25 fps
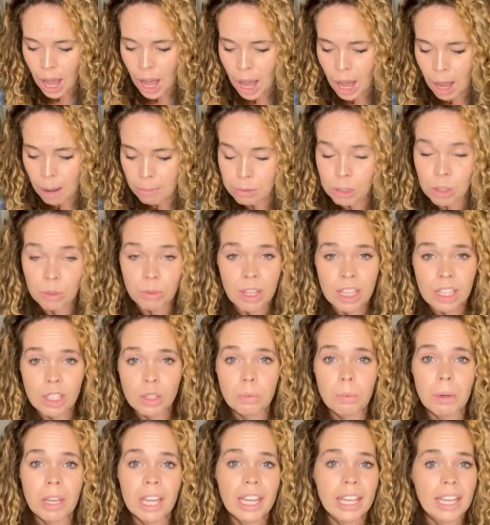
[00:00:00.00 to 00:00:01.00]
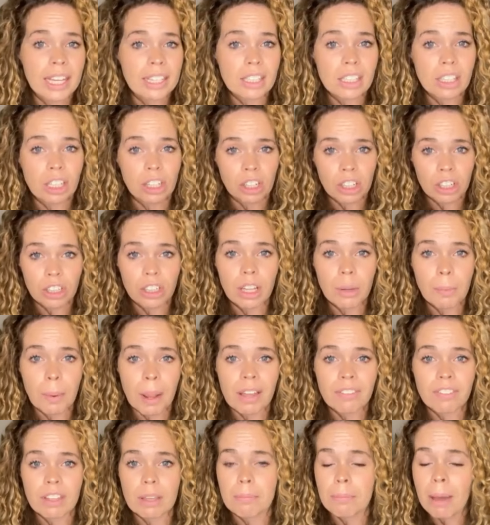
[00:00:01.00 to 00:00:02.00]
So this week, it's the Curly
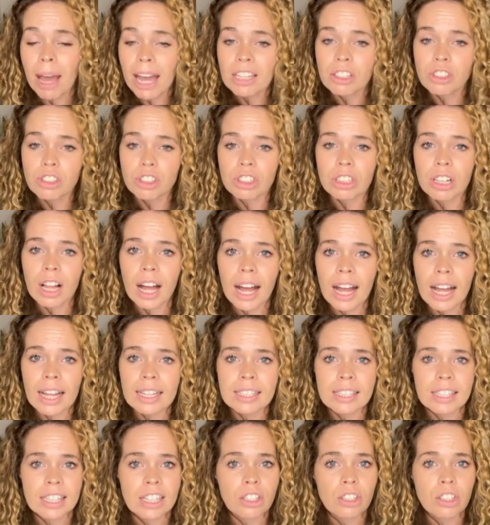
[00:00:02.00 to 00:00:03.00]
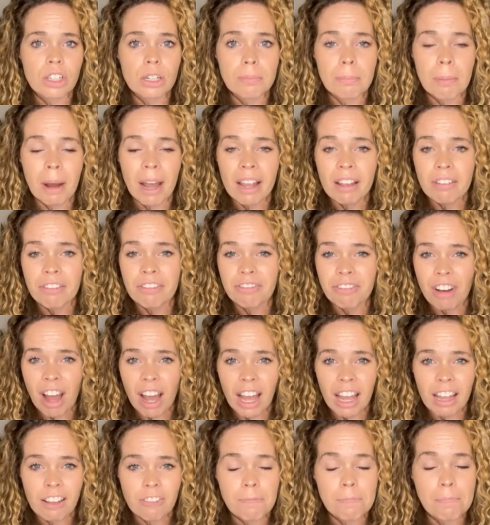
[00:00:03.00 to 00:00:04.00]
Wavy Masterclass. These are my
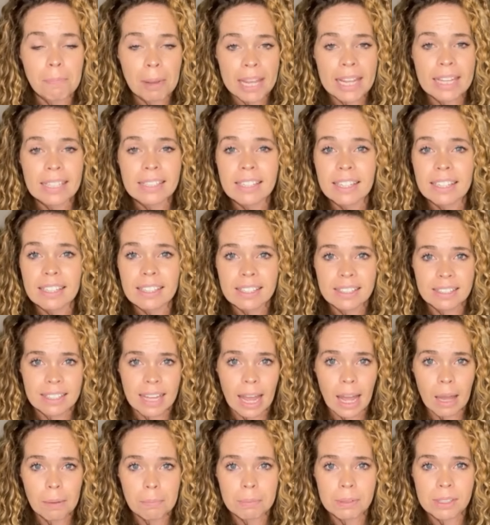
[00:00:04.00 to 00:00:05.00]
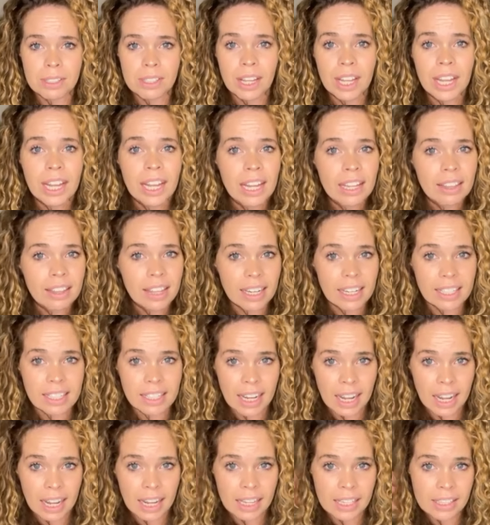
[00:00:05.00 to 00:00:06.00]
5 basic steps that it
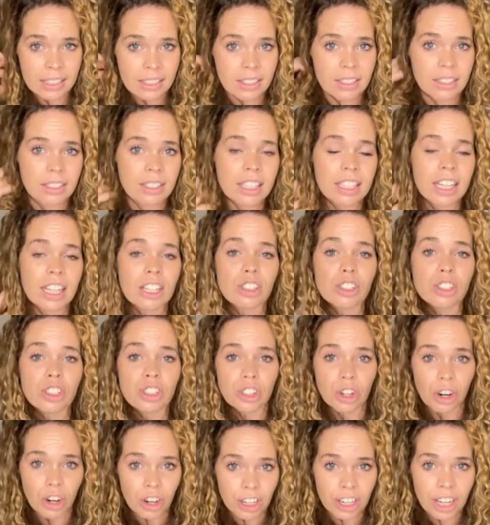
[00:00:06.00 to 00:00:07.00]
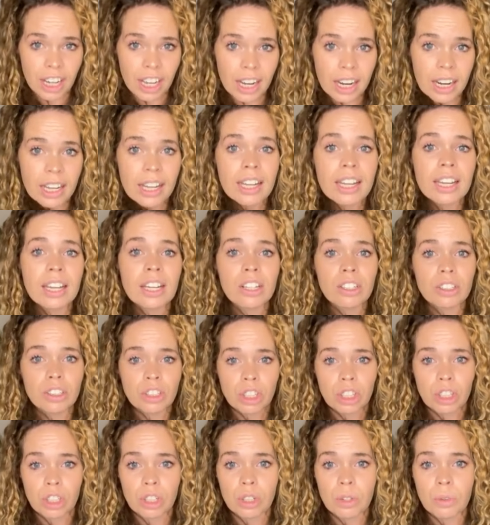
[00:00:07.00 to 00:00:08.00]
takes to get started
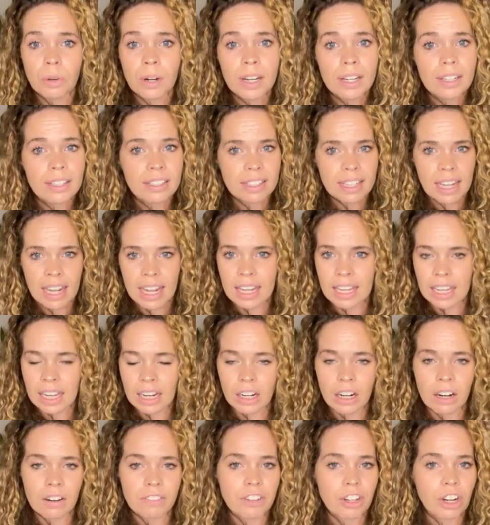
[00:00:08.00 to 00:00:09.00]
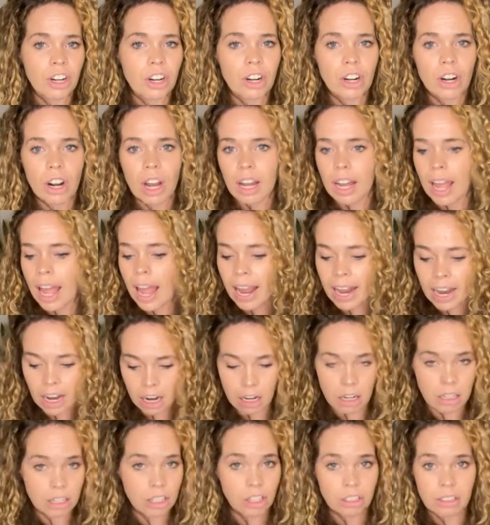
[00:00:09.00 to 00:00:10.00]
to take care of your
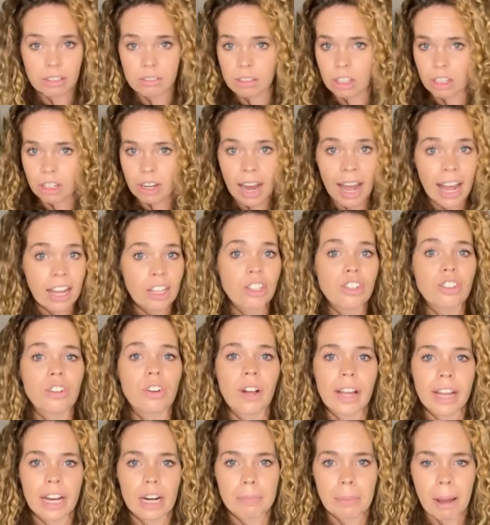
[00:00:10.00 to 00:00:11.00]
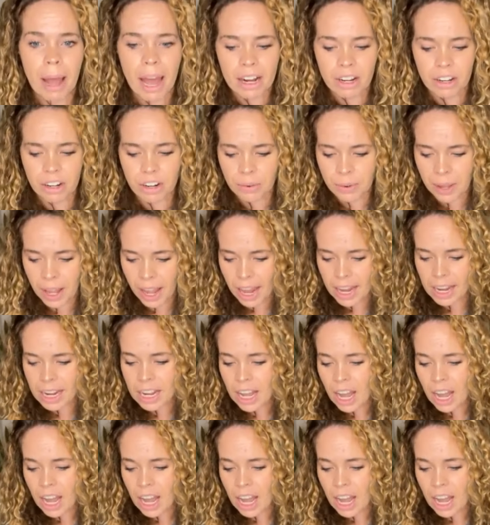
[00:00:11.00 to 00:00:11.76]
hair, your natural hair pattern, okay?